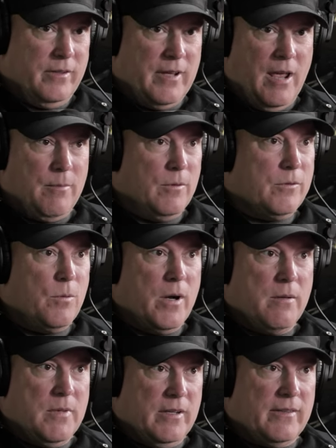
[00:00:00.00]
table,
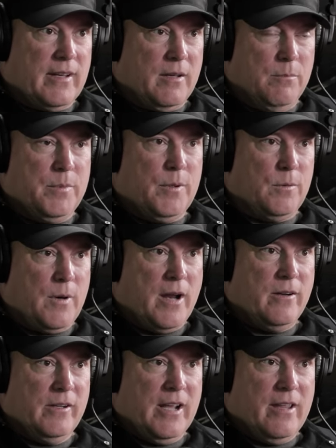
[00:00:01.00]
20 minutes. I can put a
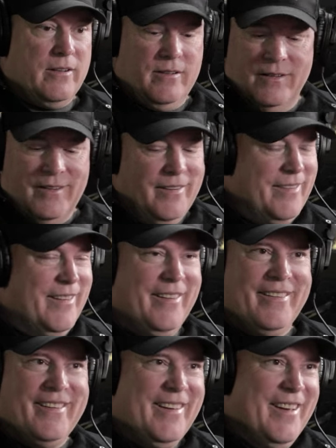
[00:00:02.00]
rhino together.
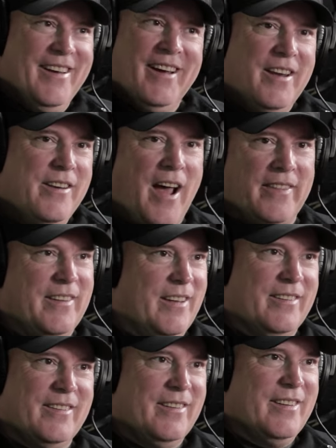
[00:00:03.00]
Not these.